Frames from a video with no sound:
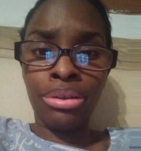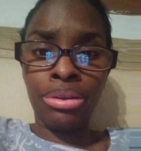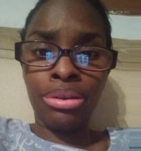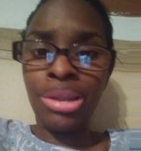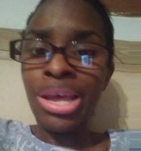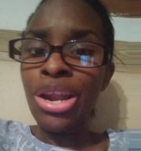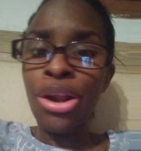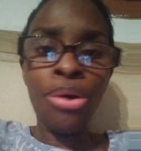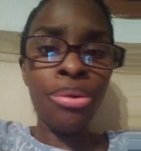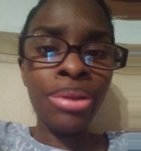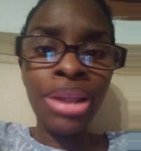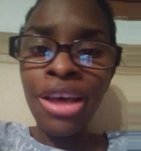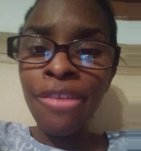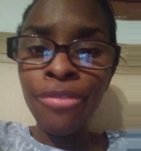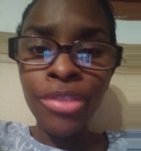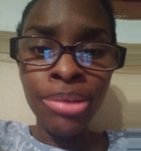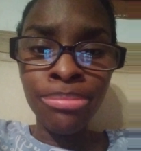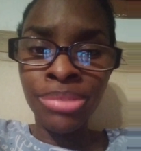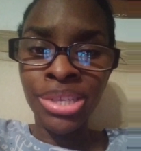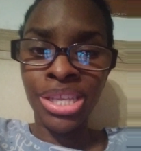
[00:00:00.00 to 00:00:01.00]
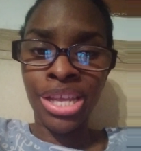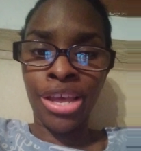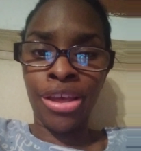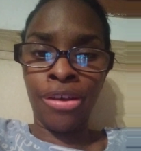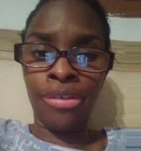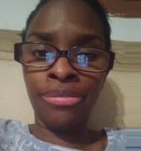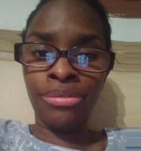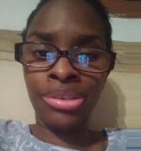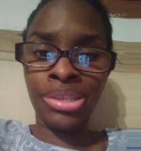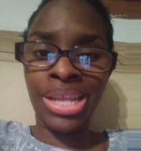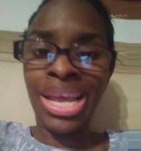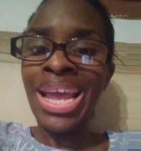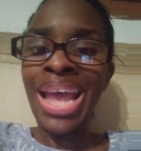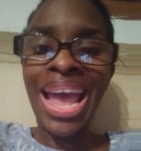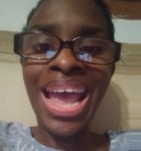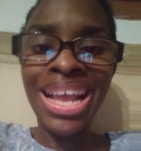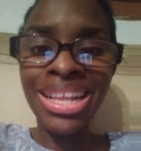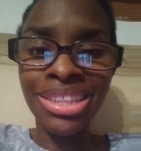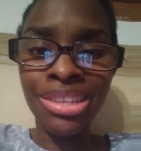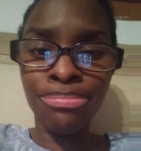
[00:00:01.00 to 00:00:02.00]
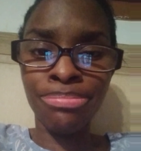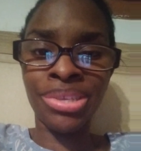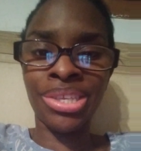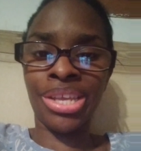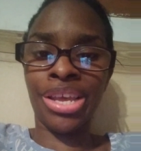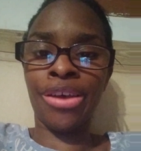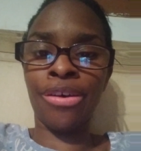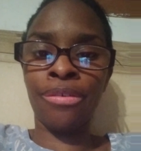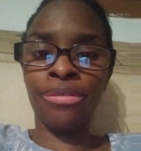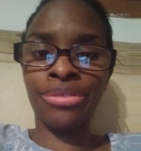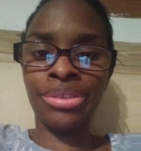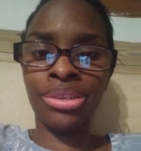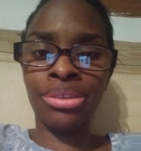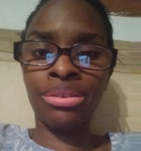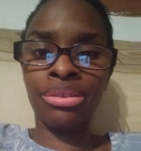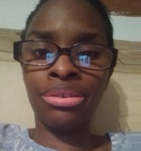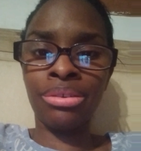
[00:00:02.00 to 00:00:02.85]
They don't love themselves. They hate themselves.